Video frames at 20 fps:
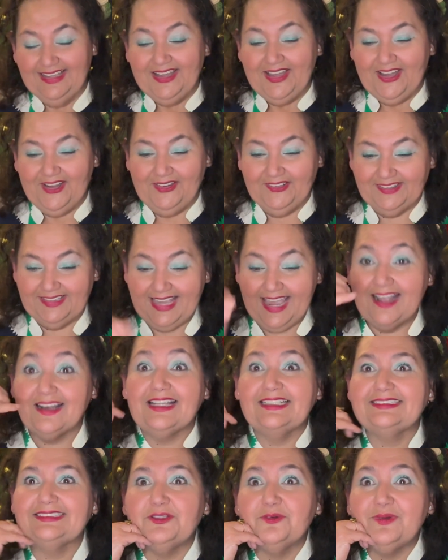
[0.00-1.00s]
Okay,
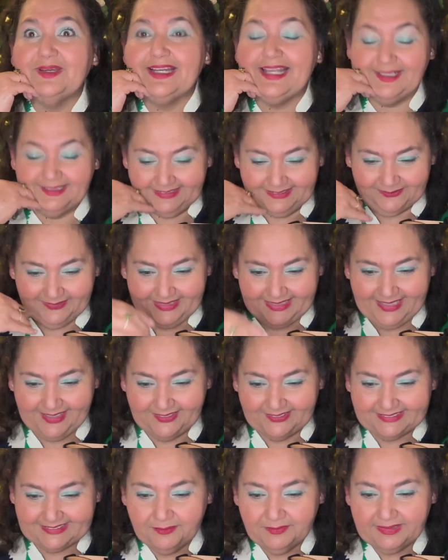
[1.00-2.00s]
let's see what
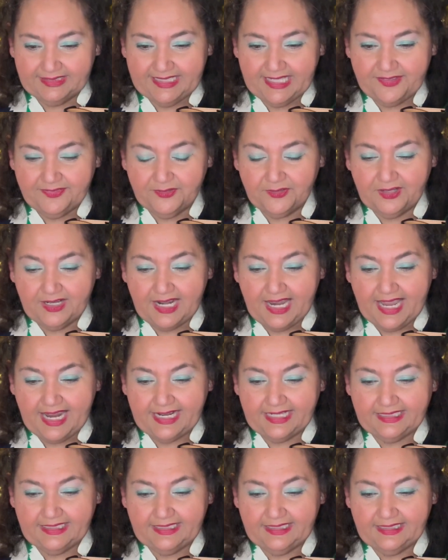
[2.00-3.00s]
else. Leather
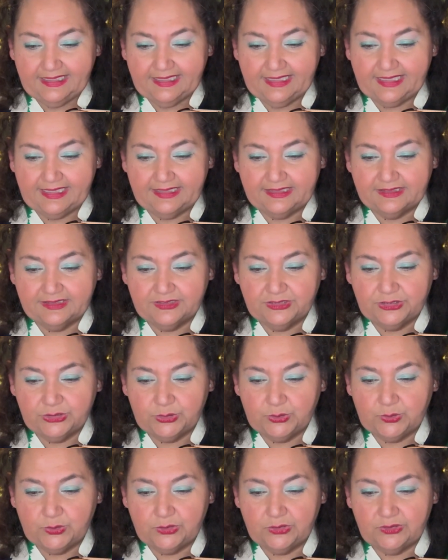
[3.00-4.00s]
lining in
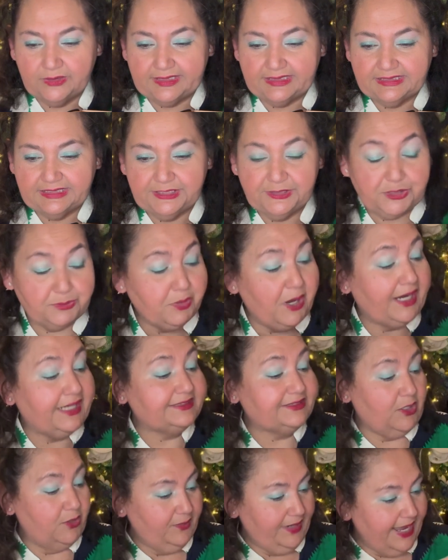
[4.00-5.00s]
dual interior pockets.
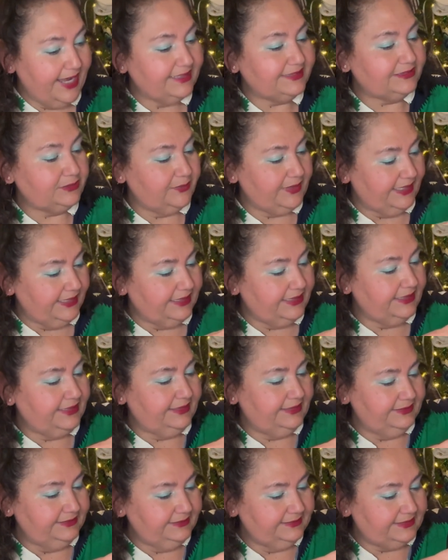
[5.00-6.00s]
Okay, so it
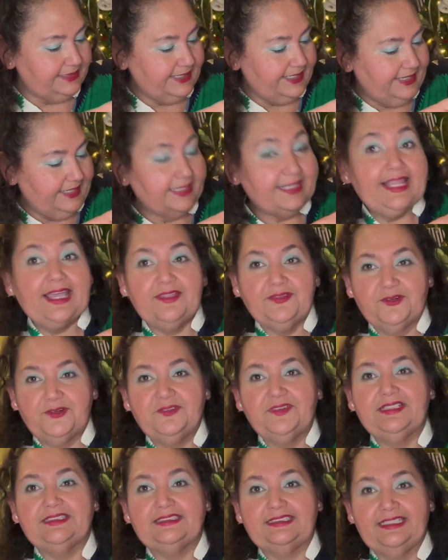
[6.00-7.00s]
is leather
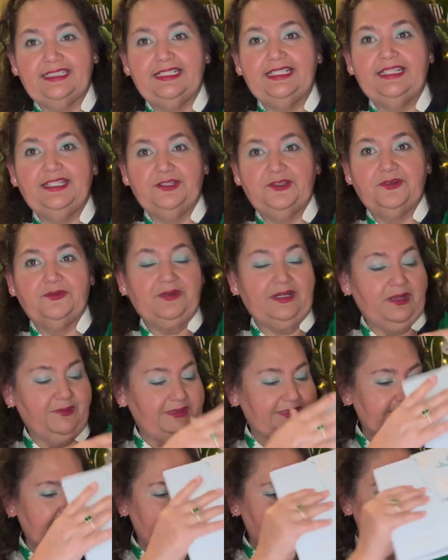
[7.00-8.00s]
that's in here. When I was
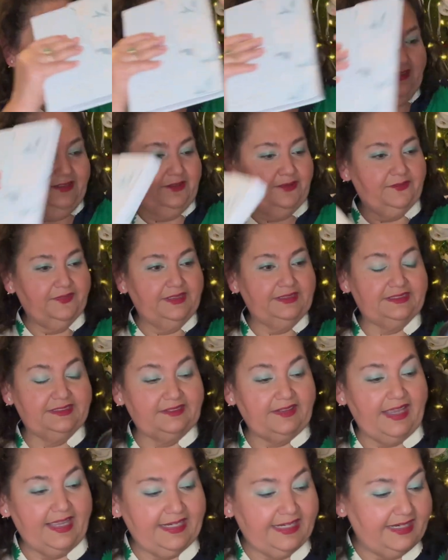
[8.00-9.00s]
saying, you know,
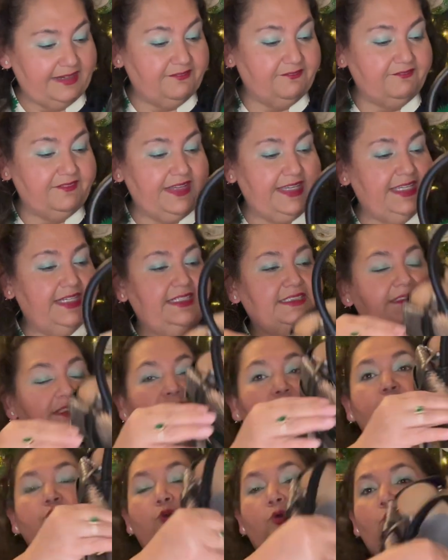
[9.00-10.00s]
it is a
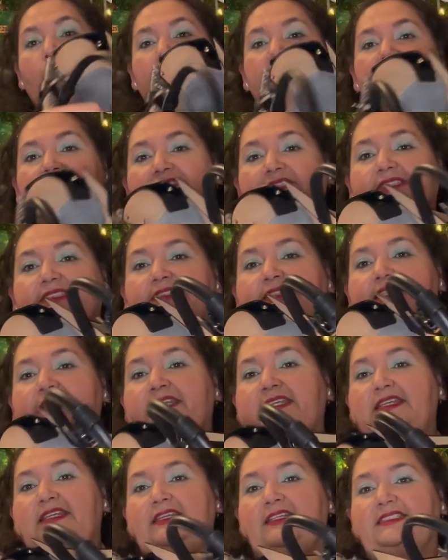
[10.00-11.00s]
gorgeous,
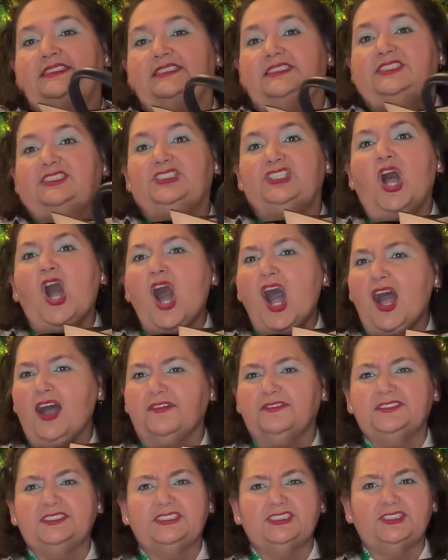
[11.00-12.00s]

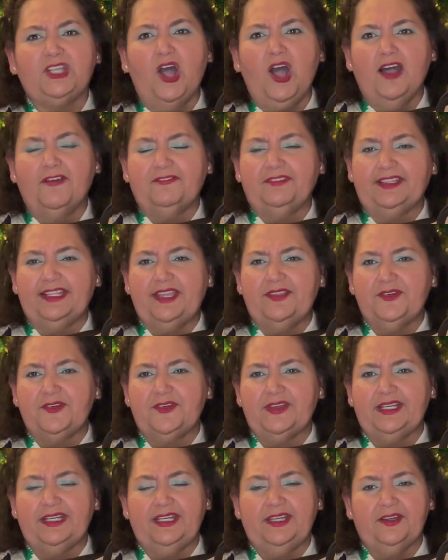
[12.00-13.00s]
soft leather
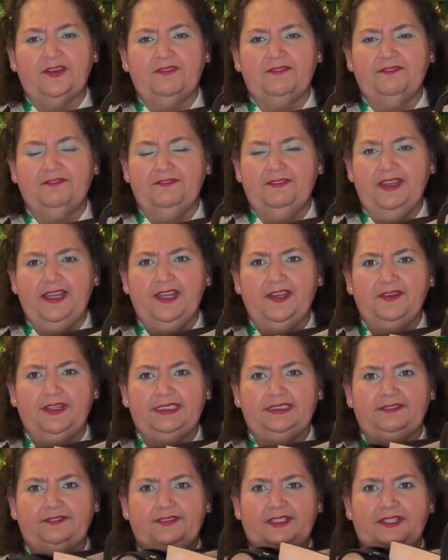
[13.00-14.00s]
in here. Very,
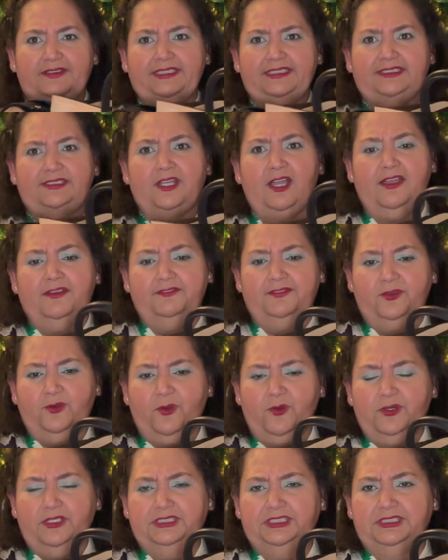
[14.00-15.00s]
very soft.
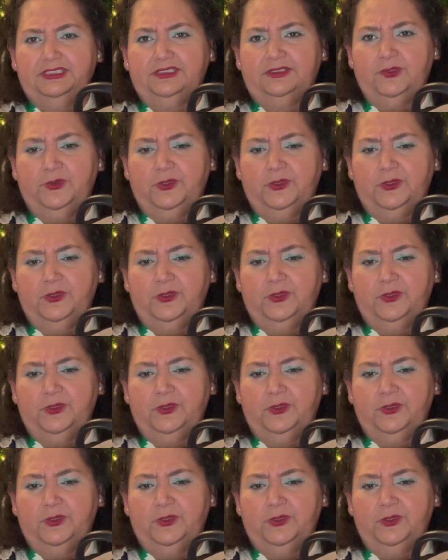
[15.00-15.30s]
Gorgeous.